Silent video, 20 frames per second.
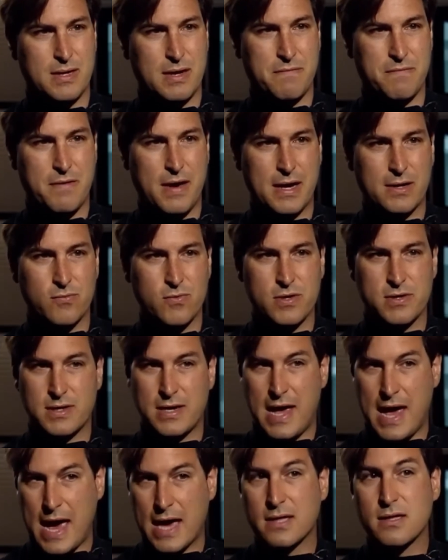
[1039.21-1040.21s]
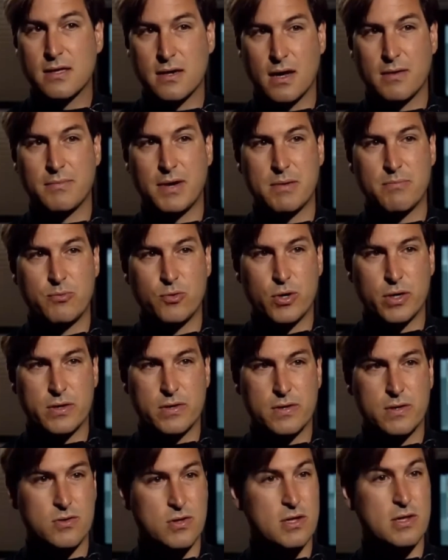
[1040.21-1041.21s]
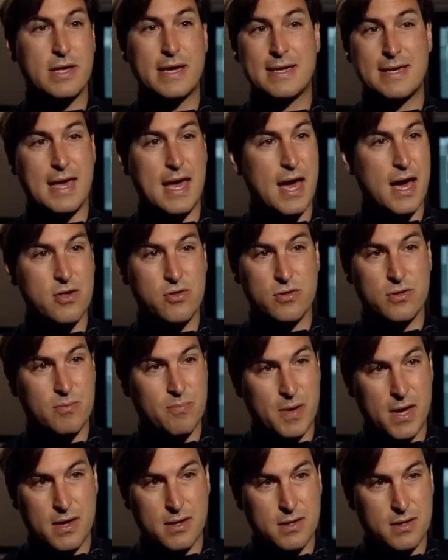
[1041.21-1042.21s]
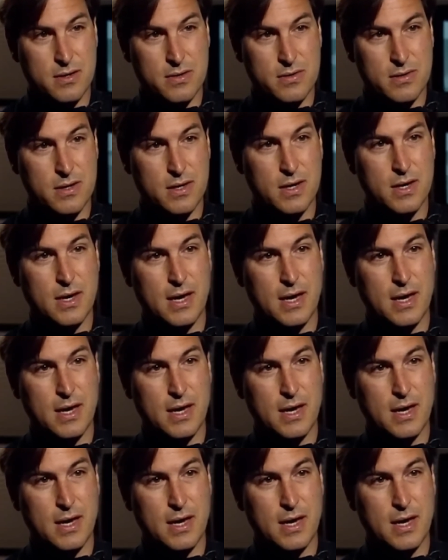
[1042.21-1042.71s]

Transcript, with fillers: That factory is an asset on my books, just like cash in the bank is.